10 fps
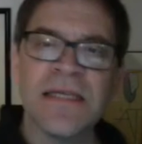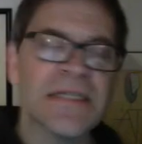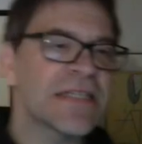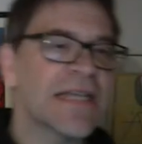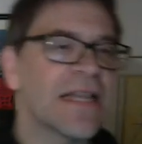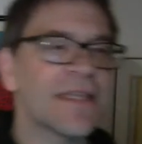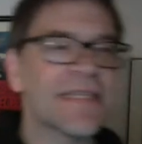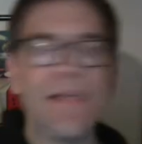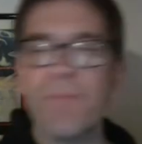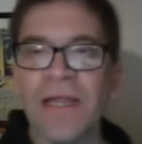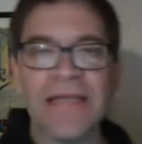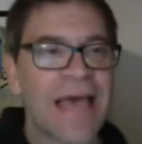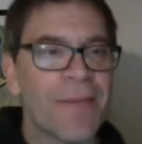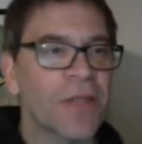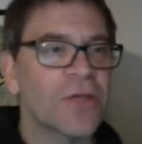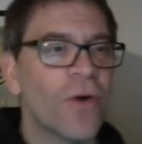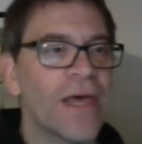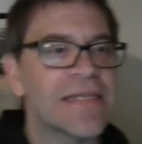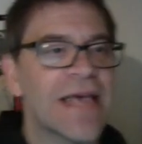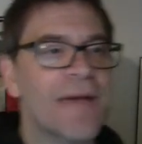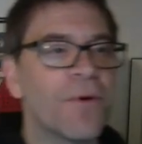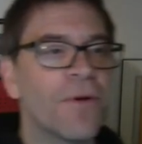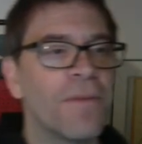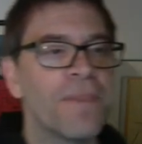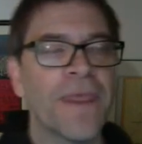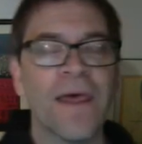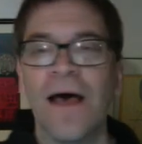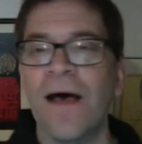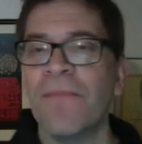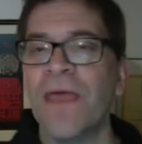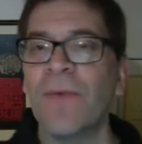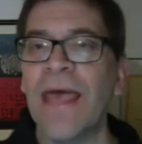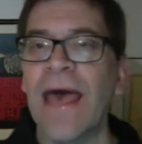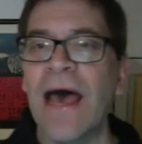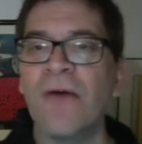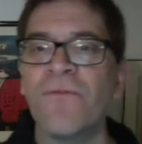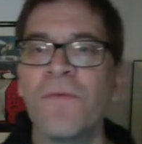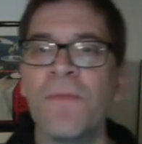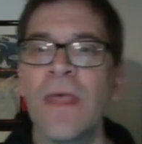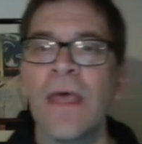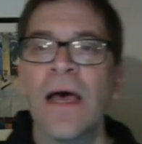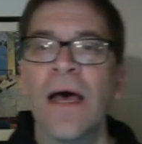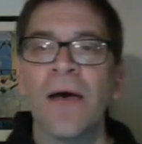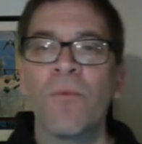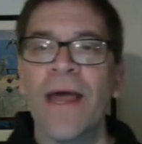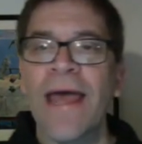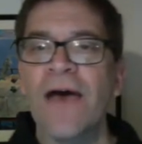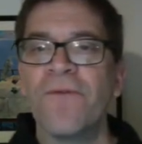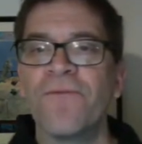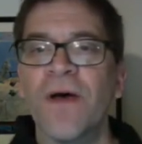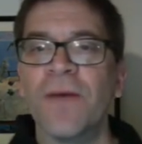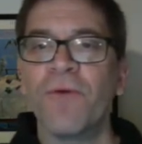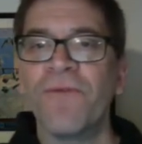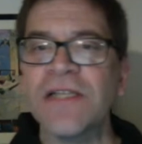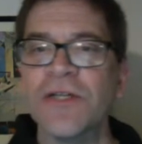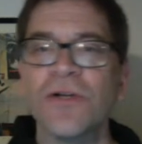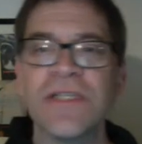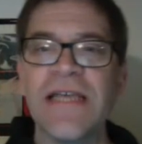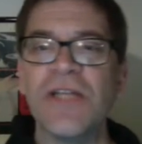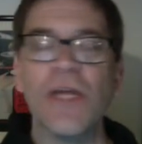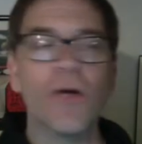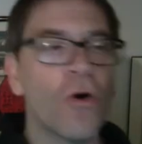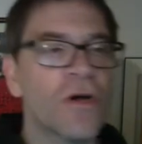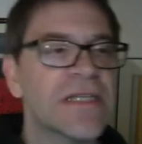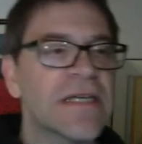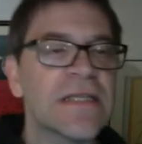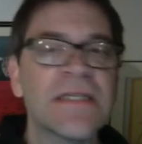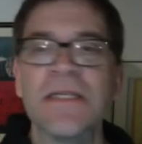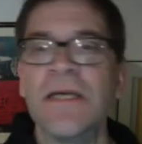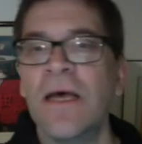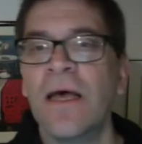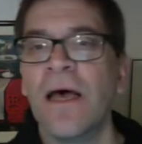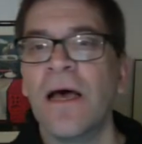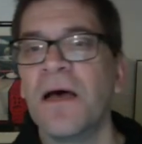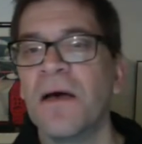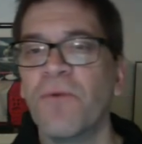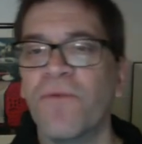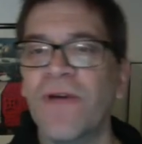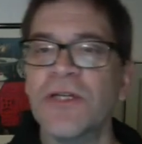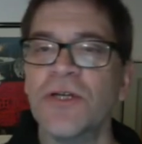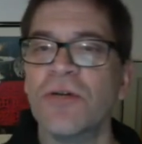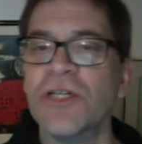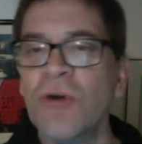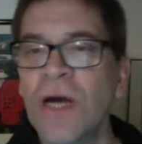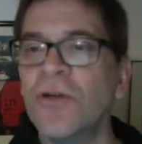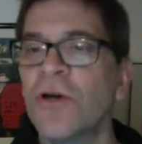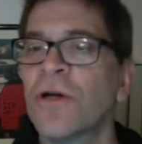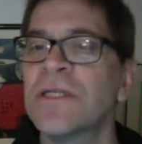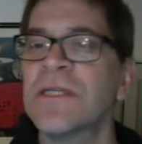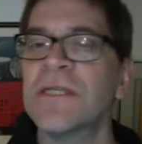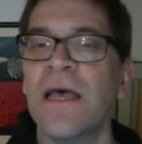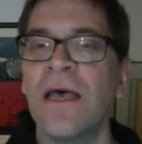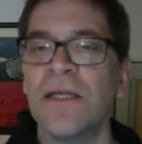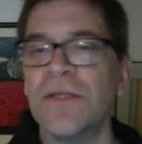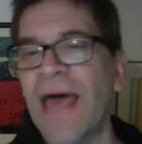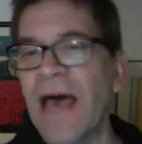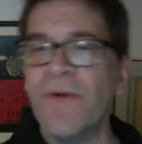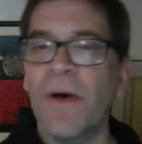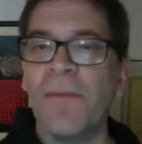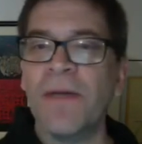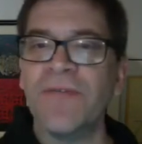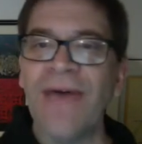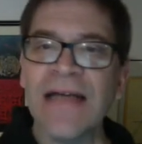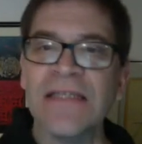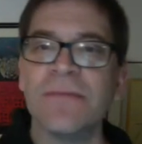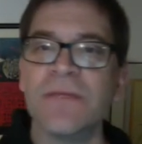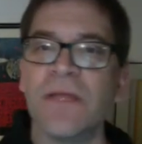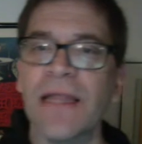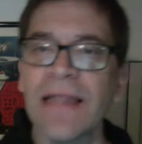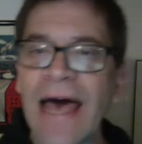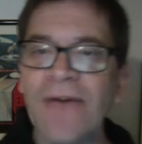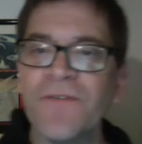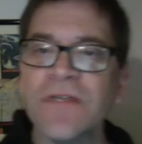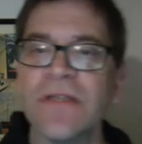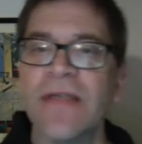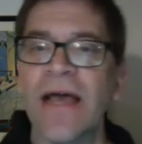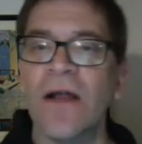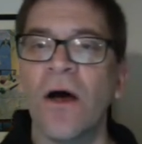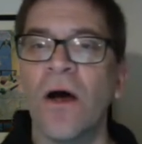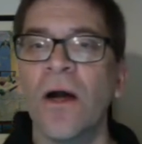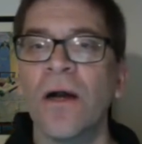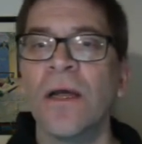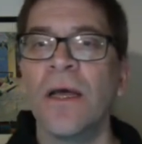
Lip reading: is just a little simple example, a toy example that we have, where I have professors teaching courses, professors are instructors. So I have a bunch of axioms on the left that are